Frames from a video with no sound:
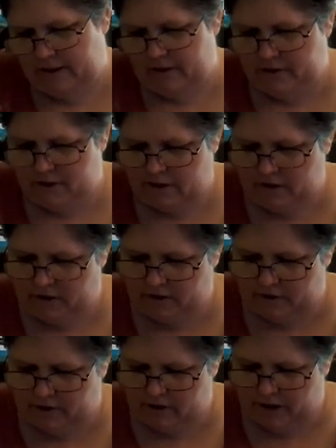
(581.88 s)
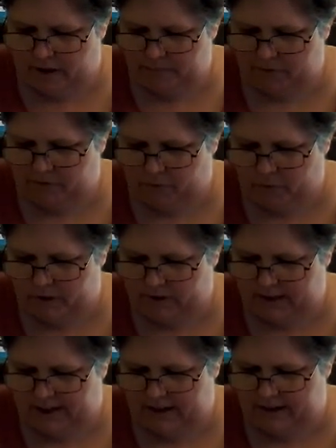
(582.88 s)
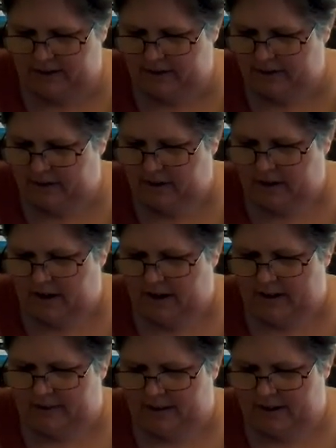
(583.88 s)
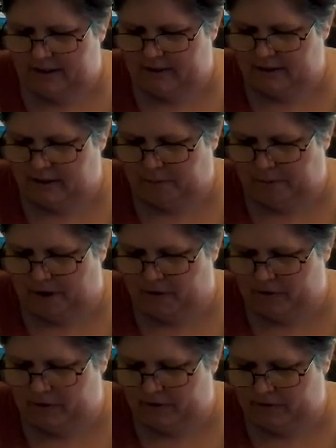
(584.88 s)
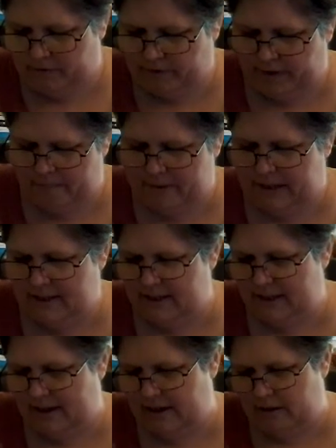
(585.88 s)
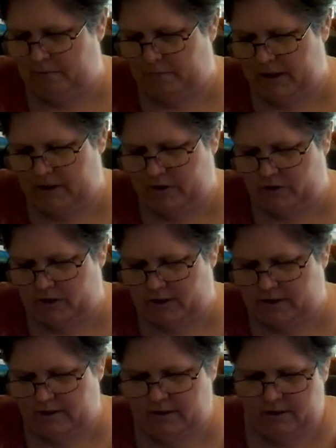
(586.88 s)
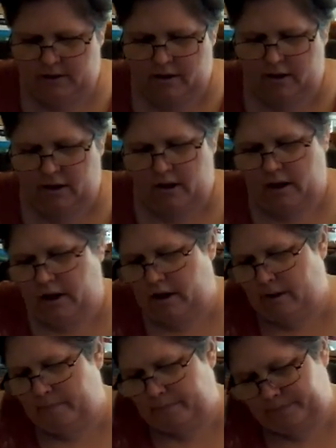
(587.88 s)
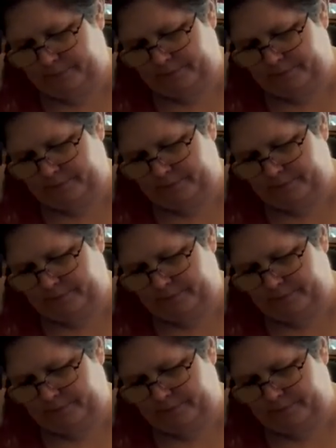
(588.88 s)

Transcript: there's another chapter 14 at the end that's about Lemony Snicket and Beatrice. God,